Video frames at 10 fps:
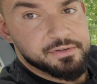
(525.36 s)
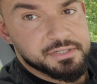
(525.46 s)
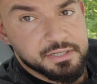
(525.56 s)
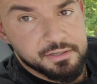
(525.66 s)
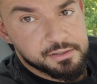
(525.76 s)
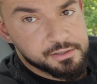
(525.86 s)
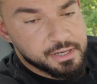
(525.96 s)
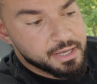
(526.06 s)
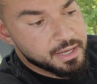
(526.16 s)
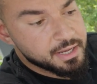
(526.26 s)
us here
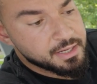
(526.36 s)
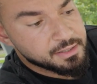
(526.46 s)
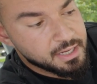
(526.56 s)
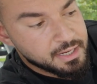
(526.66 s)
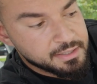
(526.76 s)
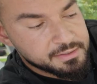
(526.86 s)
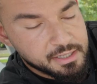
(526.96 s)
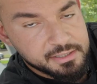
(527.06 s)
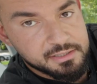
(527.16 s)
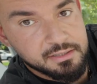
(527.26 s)
an
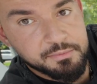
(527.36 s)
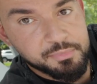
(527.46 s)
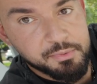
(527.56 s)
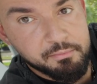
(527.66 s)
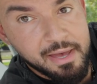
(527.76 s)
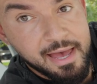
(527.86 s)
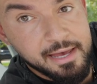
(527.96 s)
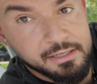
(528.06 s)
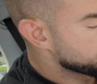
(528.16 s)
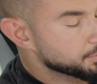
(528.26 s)
anti-slip
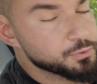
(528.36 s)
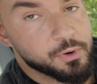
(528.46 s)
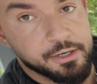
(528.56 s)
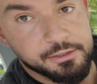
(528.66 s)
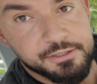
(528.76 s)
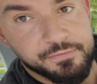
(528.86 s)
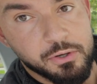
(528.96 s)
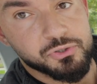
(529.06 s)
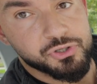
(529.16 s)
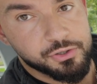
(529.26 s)
mat for the wireless
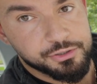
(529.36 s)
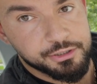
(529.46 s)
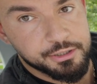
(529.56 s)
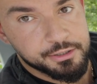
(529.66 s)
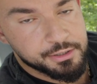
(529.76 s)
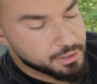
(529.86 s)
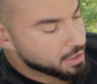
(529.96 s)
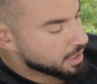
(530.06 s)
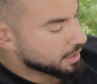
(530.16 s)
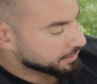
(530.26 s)
phone charger here.
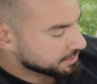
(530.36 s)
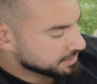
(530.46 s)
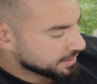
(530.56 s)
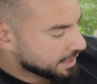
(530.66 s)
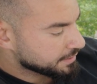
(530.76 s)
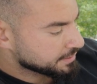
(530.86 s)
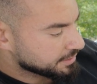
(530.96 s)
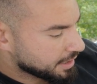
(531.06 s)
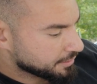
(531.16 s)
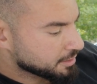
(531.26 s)
This is
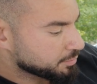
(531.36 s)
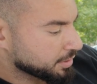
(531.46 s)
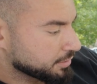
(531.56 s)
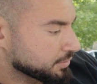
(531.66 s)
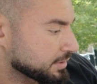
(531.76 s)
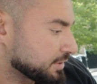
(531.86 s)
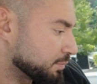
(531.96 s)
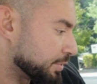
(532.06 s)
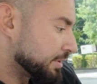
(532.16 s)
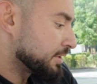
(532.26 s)
Alcantara, but you can still
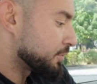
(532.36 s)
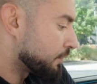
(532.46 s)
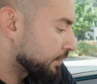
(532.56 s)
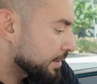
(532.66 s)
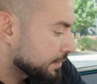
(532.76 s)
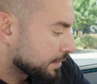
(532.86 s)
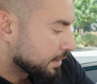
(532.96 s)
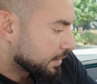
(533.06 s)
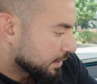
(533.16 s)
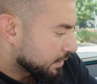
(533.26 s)
put this over it
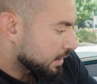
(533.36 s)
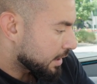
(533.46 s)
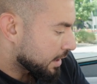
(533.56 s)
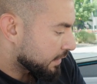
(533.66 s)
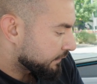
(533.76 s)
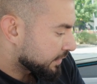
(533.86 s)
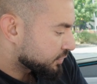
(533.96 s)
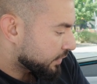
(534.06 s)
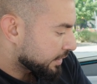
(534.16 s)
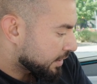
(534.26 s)
and it
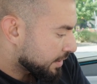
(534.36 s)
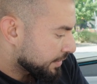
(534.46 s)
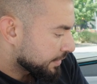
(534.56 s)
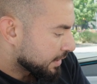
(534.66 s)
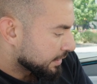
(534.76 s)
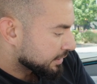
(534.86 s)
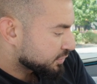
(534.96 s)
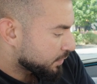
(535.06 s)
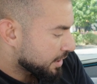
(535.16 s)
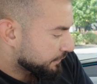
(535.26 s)
fits right on.
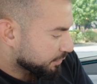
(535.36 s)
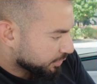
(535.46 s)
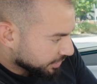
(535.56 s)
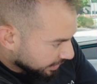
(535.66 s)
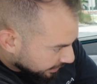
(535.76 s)
This way, if you're putting